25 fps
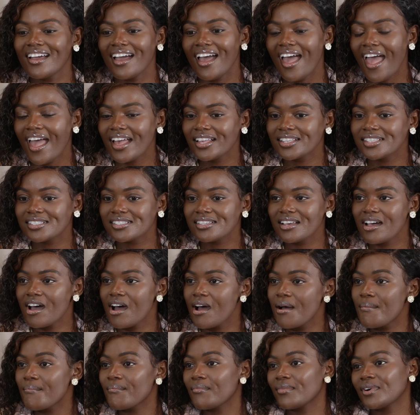And
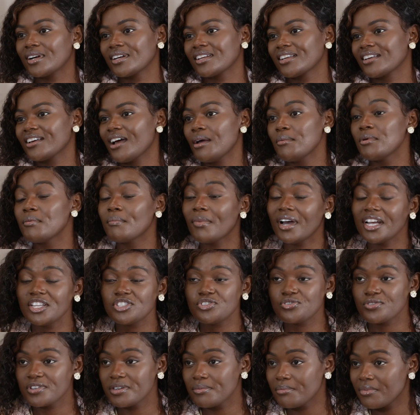I mean, my
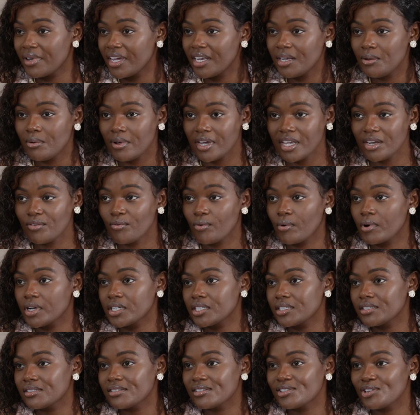dream anyway in
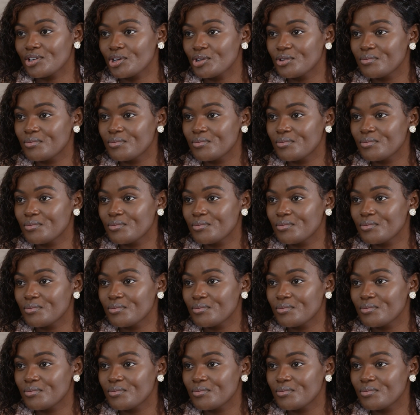Rwanda is to